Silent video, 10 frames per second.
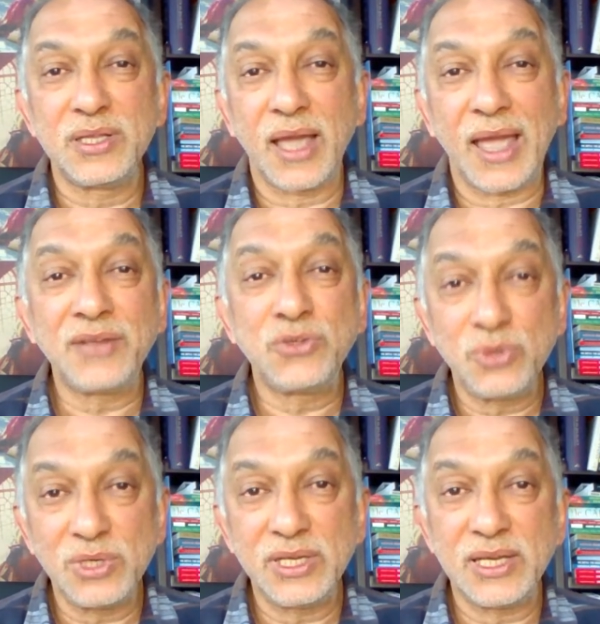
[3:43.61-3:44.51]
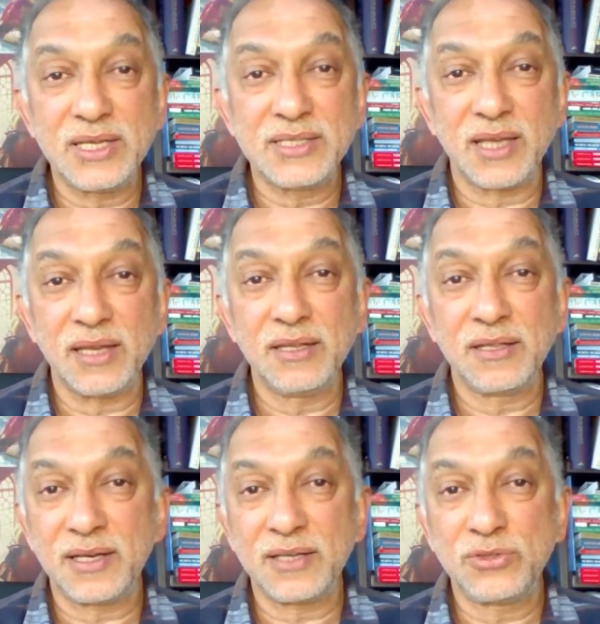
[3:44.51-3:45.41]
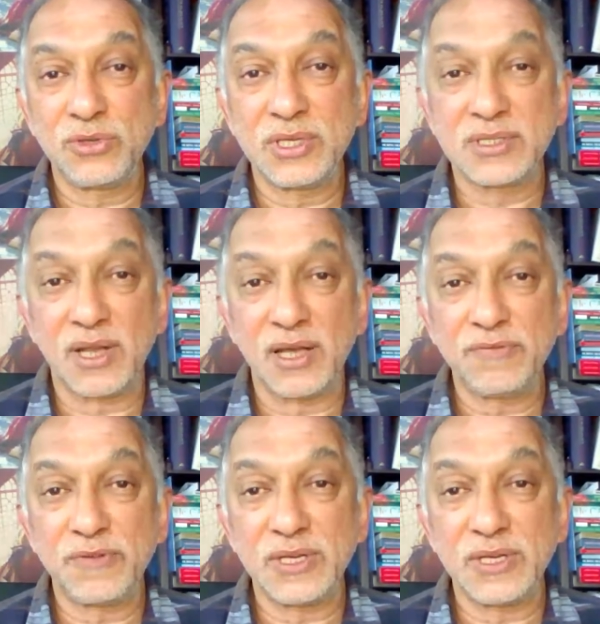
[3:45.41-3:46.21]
there actually is any threat to his life,